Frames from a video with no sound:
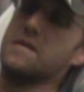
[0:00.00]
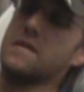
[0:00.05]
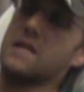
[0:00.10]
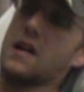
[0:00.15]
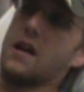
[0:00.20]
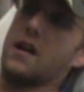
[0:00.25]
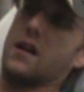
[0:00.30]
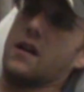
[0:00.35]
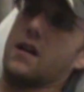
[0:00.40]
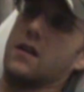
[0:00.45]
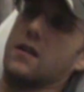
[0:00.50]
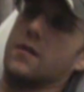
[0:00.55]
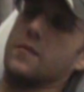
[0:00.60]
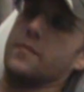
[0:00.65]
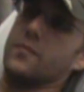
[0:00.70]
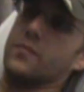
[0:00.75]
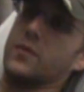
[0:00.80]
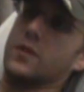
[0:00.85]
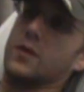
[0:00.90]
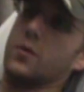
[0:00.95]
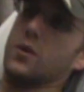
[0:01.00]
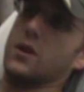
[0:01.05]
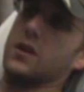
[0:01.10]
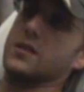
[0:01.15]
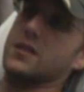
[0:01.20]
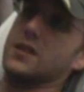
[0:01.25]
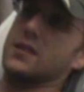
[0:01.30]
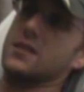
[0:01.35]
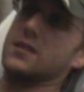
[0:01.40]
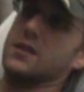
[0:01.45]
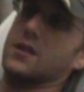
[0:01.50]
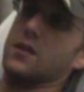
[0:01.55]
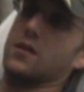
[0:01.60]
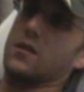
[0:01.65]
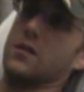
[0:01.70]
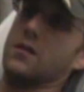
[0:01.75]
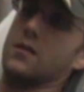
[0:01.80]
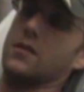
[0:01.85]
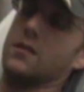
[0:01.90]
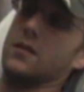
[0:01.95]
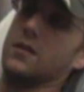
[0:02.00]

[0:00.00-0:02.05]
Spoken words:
Well, since they're